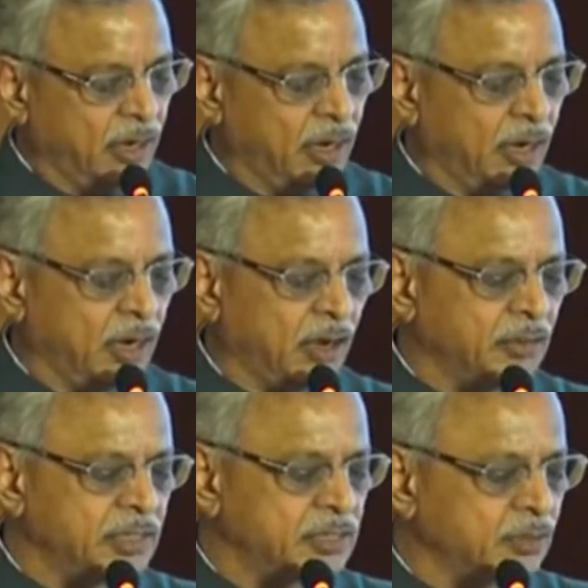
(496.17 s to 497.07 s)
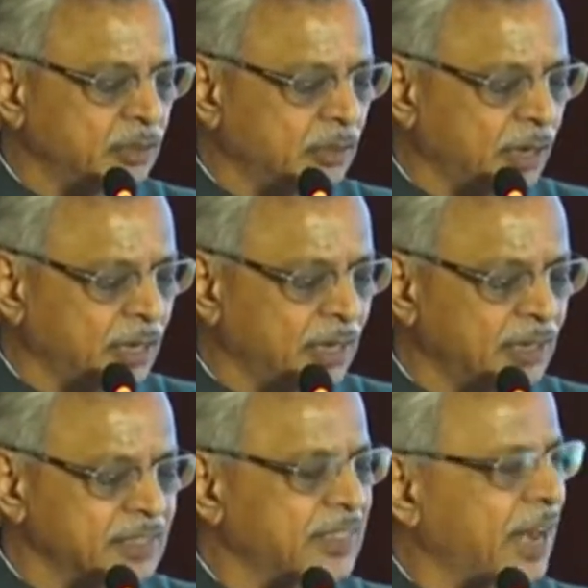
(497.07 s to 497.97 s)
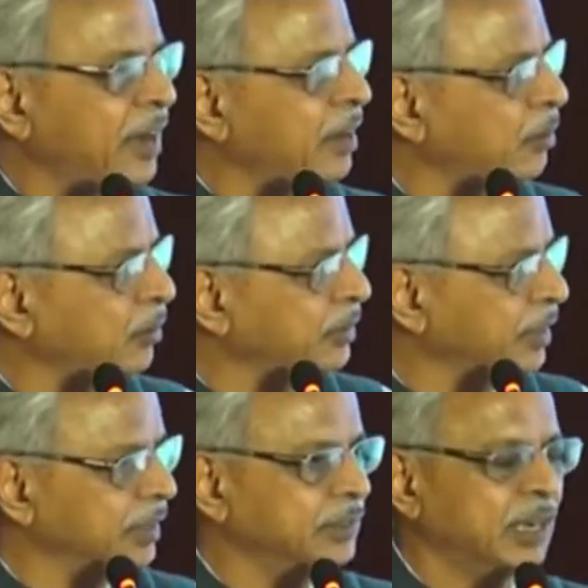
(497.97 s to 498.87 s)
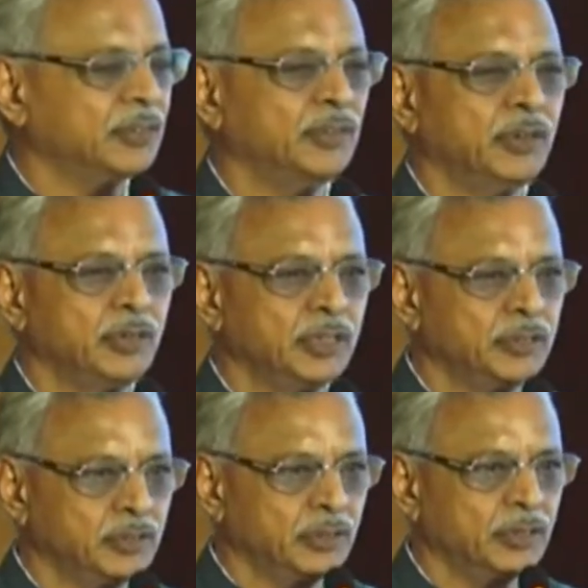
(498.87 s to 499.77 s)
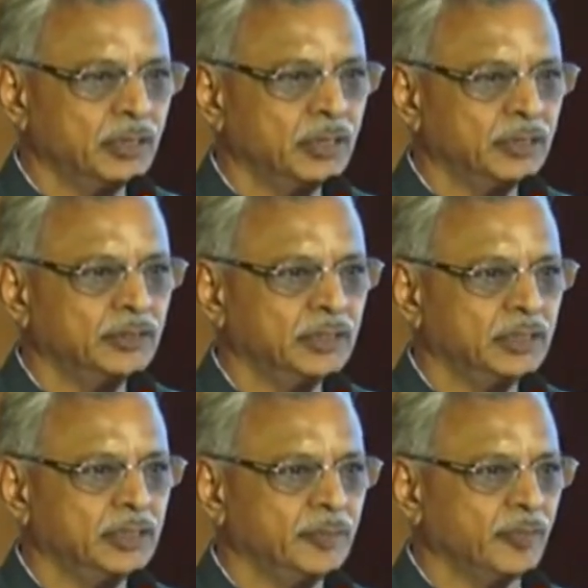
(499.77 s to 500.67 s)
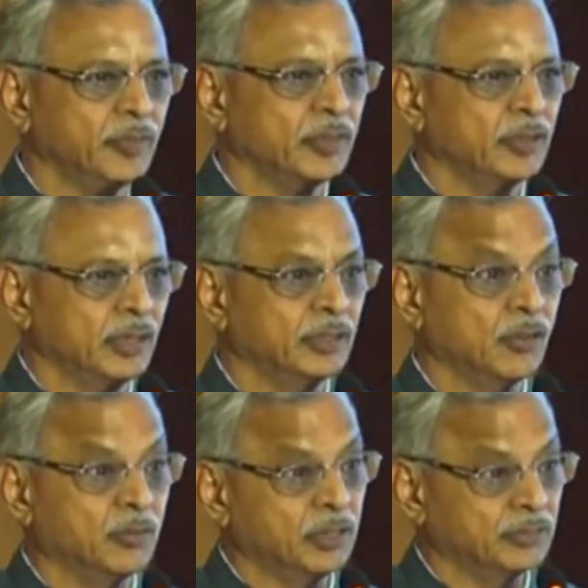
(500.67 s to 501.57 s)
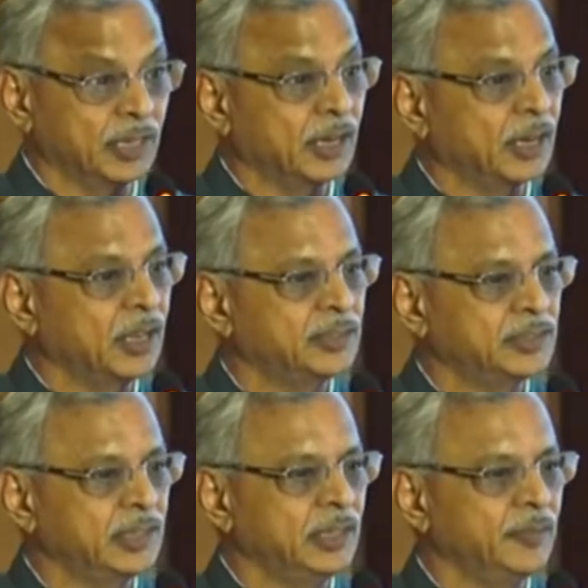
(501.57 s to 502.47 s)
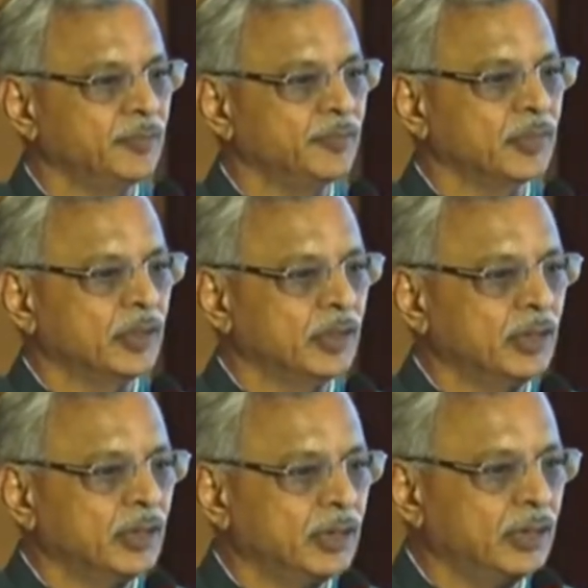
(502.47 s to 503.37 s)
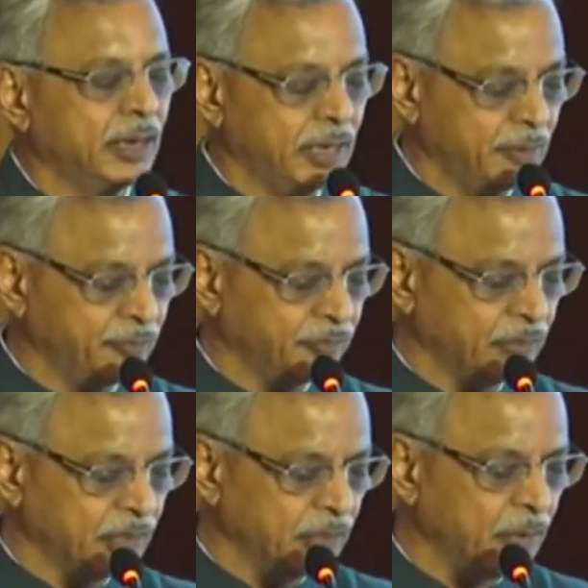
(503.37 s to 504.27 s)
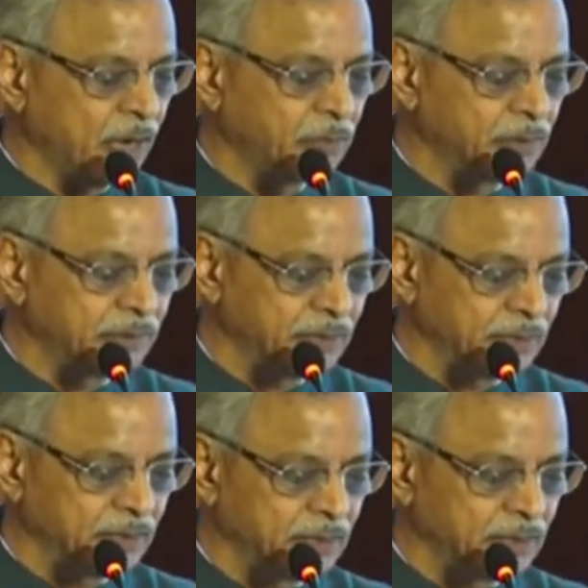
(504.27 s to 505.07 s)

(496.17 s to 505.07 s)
Now it's not a standalone thing that we are doing to the government of Telangana has really done a remarkable thing.